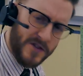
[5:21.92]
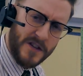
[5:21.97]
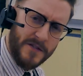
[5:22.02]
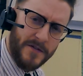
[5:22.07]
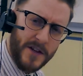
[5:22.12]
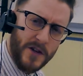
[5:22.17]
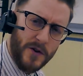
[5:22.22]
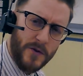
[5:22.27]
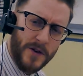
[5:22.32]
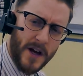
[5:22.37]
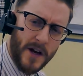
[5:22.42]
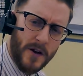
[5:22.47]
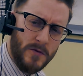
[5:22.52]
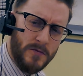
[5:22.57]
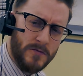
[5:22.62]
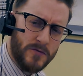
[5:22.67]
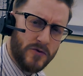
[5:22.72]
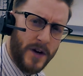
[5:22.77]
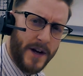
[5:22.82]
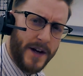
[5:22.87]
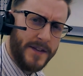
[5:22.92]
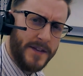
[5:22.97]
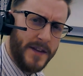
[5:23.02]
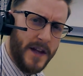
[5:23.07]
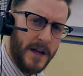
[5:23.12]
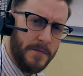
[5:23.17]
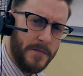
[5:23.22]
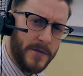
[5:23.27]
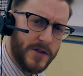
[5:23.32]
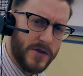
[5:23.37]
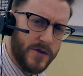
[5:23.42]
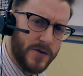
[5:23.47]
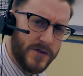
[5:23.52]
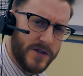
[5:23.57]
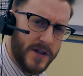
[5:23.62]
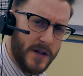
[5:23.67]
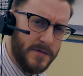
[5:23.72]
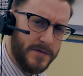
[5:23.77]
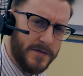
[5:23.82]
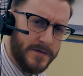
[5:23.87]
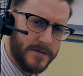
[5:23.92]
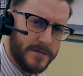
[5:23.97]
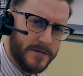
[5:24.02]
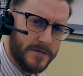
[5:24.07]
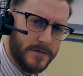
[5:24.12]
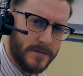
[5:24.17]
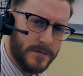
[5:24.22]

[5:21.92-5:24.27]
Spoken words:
the video now, try and name this yourself,